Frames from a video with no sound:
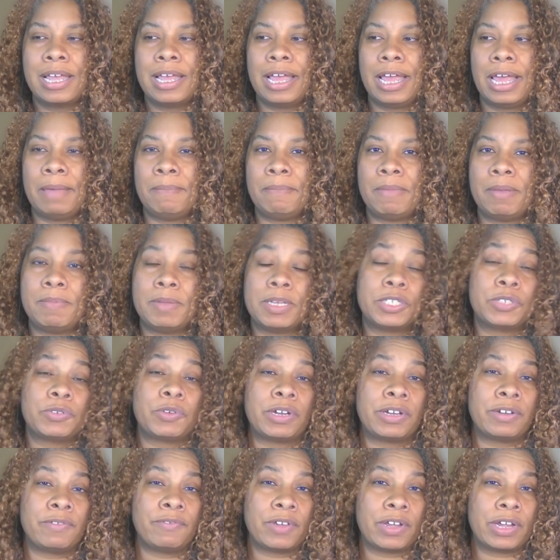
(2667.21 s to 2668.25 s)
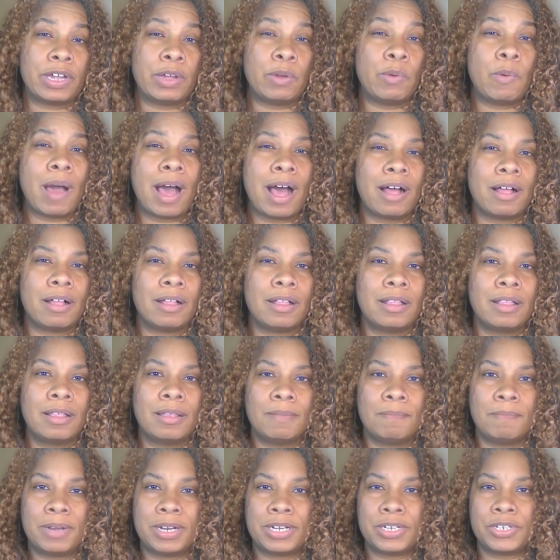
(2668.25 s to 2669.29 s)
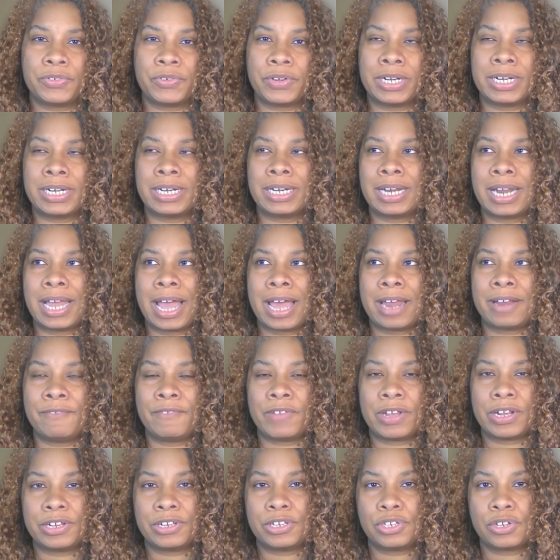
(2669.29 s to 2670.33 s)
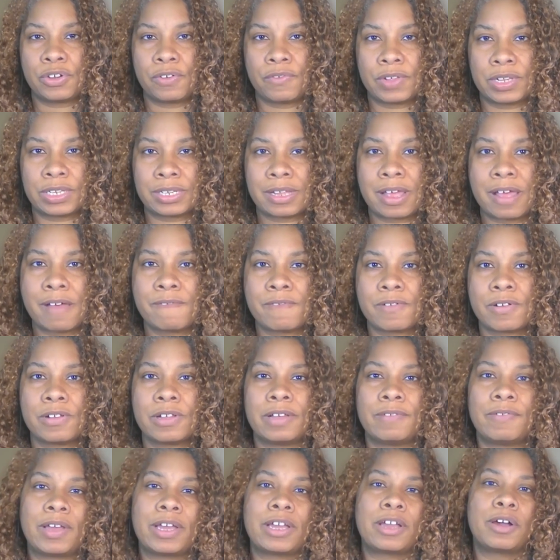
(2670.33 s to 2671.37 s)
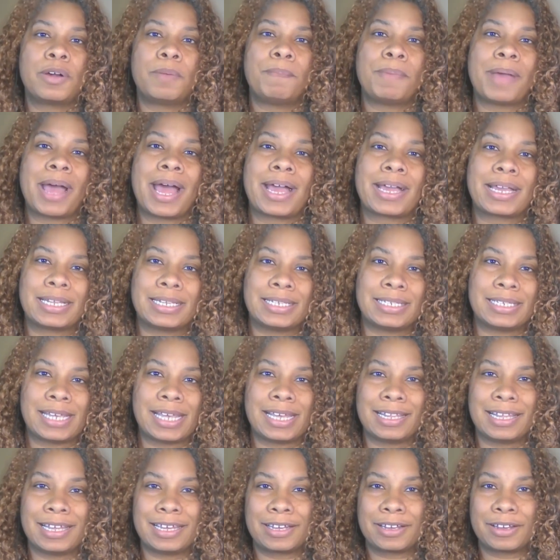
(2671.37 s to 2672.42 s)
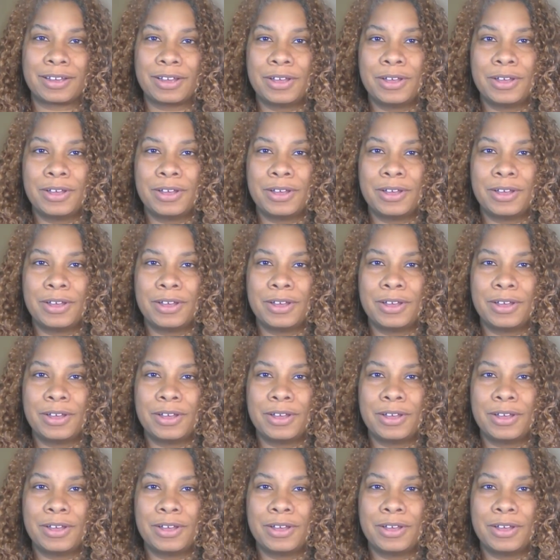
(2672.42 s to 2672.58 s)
and maybe it's written very well, but it's written at a very surface level, if I go back and say like,